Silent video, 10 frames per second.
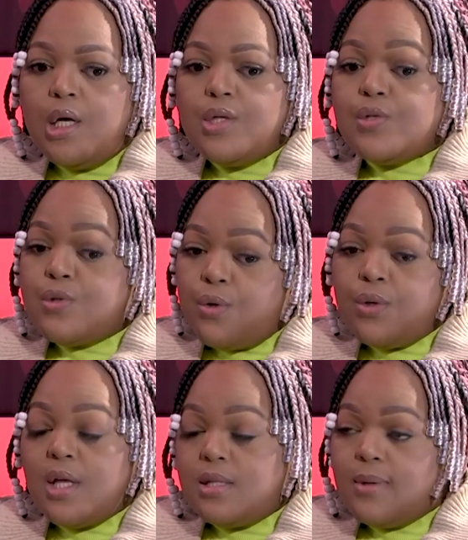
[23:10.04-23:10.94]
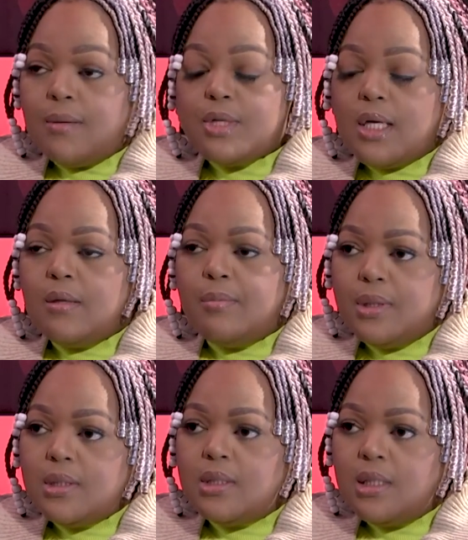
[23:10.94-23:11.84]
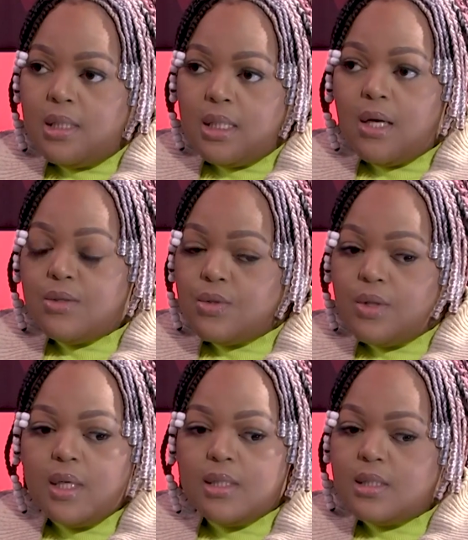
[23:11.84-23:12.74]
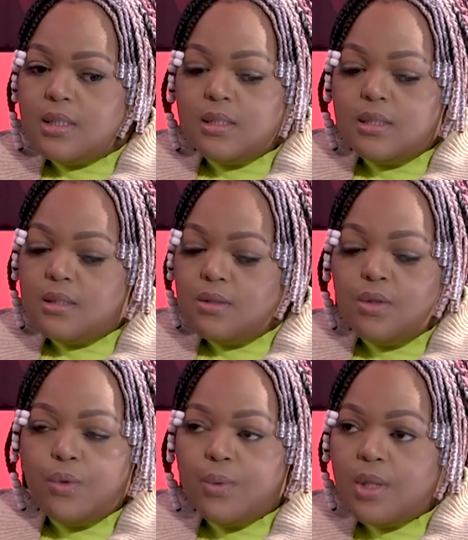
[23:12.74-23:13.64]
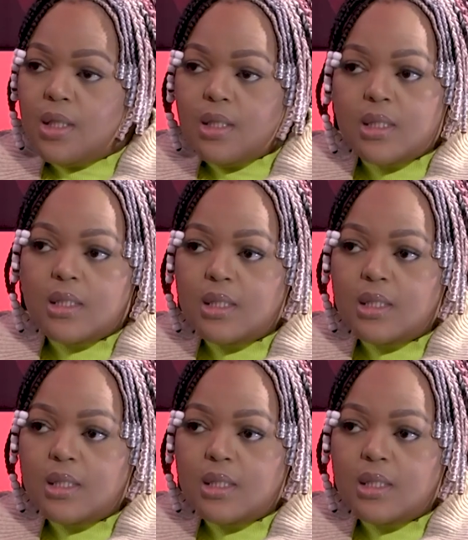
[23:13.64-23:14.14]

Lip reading: So that's what I'm trying to build now so that we can